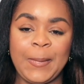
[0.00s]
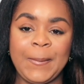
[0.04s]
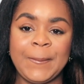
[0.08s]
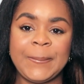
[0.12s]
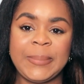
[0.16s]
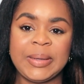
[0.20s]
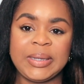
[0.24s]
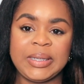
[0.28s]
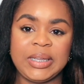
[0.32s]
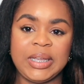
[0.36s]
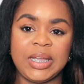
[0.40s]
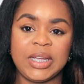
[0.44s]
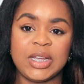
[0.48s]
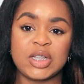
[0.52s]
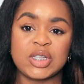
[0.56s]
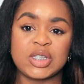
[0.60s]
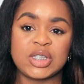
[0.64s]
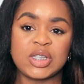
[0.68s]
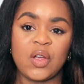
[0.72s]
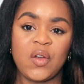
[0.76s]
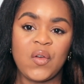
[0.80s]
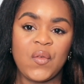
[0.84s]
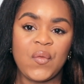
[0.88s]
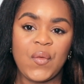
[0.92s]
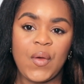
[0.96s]
But yeah,
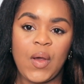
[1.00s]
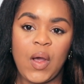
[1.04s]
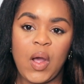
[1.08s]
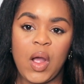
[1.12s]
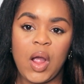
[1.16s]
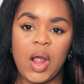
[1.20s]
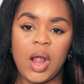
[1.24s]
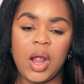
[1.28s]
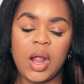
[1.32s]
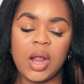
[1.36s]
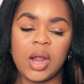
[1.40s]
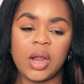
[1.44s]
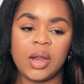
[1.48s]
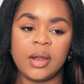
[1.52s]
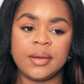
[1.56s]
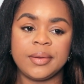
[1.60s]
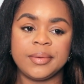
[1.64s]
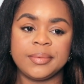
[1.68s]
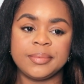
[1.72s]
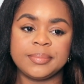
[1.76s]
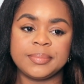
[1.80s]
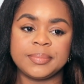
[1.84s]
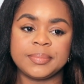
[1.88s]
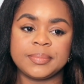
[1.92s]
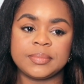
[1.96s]
so far,
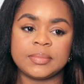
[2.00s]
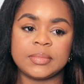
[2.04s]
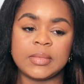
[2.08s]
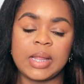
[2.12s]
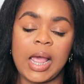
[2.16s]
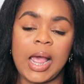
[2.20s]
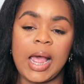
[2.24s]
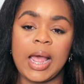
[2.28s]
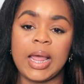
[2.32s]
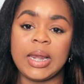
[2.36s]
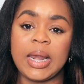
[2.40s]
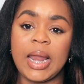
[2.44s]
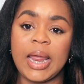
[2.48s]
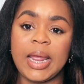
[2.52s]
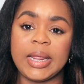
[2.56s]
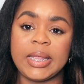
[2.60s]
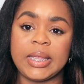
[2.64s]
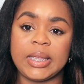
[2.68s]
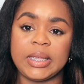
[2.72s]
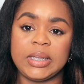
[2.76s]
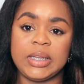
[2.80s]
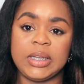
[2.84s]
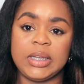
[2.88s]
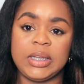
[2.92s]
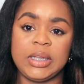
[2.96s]
I like
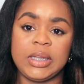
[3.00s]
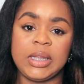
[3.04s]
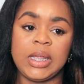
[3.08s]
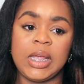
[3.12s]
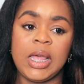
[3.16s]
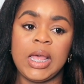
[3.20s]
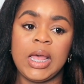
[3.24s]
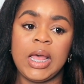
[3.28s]
it.